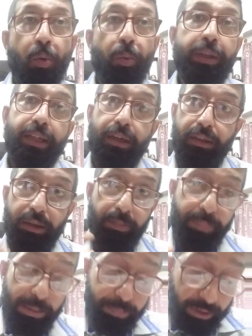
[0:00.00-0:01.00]
whether the
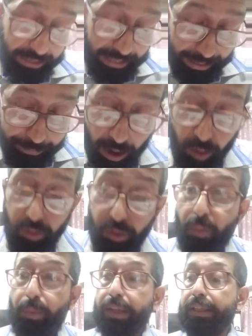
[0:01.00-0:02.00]
people came out,
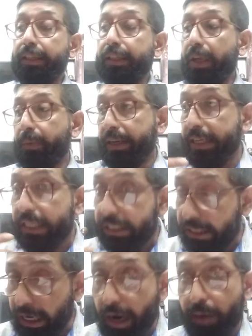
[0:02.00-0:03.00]
whether they were
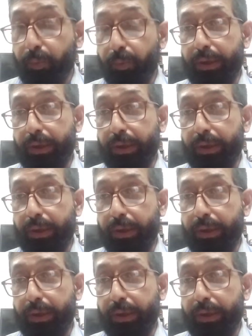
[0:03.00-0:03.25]
disturbed,